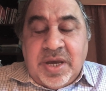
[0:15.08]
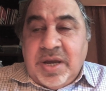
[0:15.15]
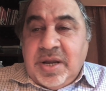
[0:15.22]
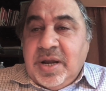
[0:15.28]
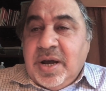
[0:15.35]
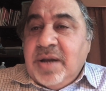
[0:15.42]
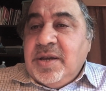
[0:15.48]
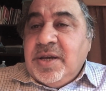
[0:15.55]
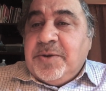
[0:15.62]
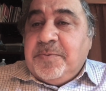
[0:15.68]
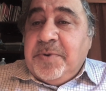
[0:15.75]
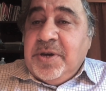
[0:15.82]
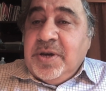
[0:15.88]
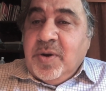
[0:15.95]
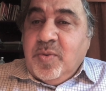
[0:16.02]
Now, this
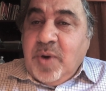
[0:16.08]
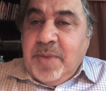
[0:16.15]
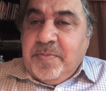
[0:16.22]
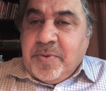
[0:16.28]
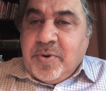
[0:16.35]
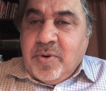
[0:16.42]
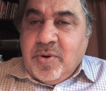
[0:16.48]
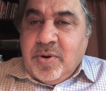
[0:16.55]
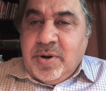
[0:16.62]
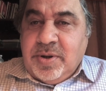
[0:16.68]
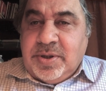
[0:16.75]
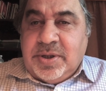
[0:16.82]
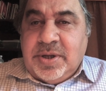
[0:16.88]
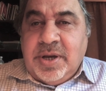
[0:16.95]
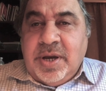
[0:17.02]
being a web
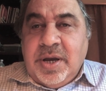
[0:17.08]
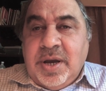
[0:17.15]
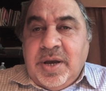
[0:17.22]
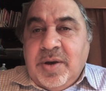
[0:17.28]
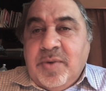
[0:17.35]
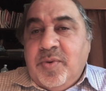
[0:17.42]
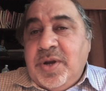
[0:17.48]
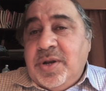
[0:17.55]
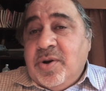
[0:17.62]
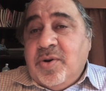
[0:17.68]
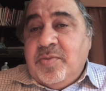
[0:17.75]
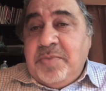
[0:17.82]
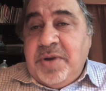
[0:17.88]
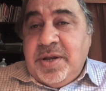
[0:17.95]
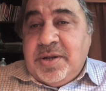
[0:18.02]
course, we
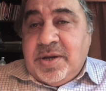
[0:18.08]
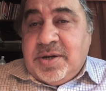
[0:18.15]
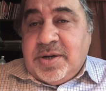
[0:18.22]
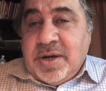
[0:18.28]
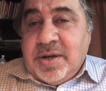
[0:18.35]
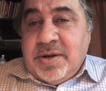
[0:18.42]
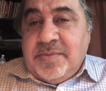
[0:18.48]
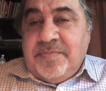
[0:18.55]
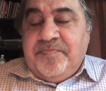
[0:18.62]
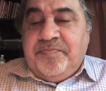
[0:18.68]
don't meet each other.